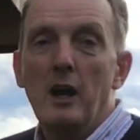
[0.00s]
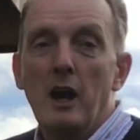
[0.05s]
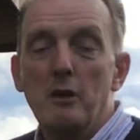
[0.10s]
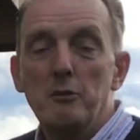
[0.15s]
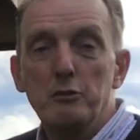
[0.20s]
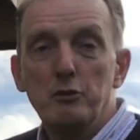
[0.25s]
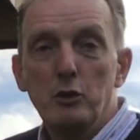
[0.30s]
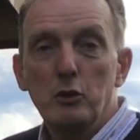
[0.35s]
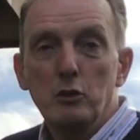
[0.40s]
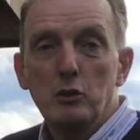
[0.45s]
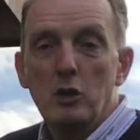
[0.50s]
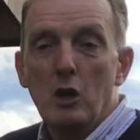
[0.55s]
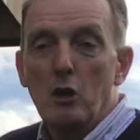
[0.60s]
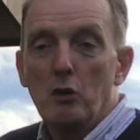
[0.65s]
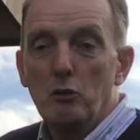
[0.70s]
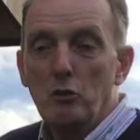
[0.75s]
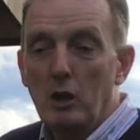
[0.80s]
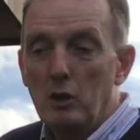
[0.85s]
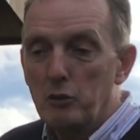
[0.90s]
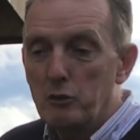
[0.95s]
of fruit
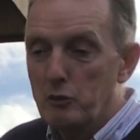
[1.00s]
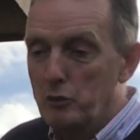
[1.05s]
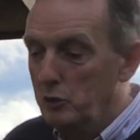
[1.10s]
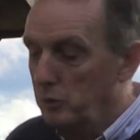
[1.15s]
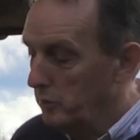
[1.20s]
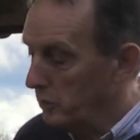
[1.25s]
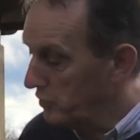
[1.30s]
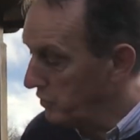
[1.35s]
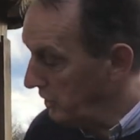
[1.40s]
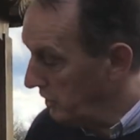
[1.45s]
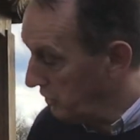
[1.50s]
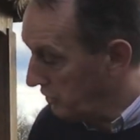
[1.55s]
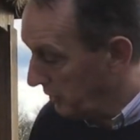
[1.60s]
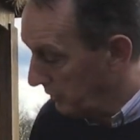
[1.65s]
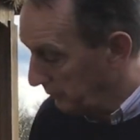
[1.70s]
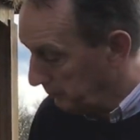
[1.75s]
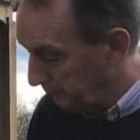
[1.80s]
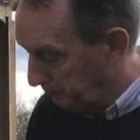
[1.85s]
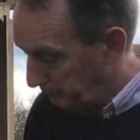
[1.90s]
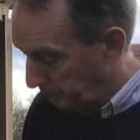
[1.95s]
right through the
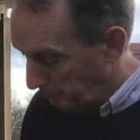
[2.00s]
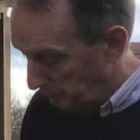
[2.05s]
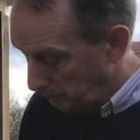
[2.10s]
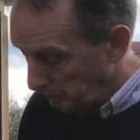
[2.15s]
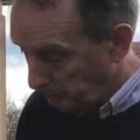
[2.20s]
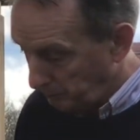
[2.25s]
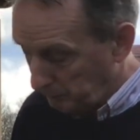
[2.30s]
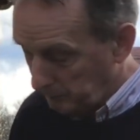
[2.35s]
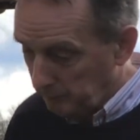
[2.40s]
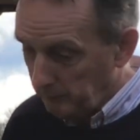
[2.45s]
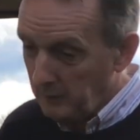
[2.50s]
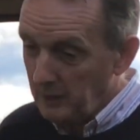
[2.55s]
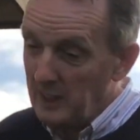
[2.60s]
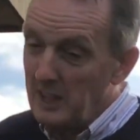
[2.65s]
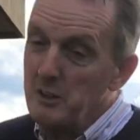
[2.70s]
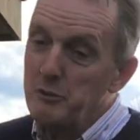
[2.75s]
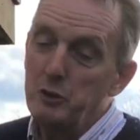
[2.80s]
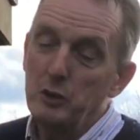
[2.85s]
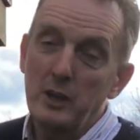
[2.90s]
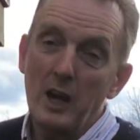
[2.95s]
season
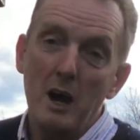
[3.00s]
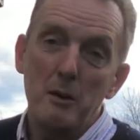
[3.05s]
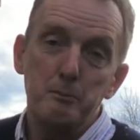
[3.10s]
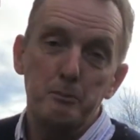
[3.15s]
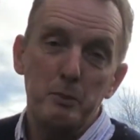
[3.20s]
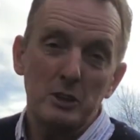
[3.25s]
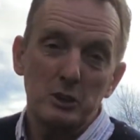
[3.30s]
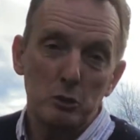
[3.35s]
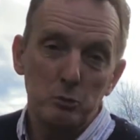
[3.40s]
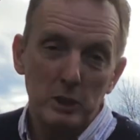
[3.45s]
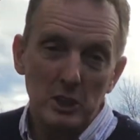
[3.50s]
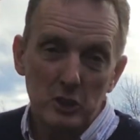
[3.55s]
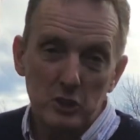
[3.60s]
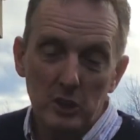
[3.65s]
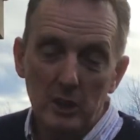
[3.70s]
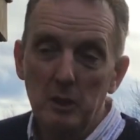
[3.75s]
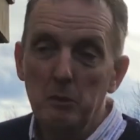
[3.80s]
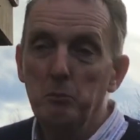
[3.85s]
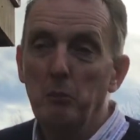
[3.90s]
if you get a bitter winter,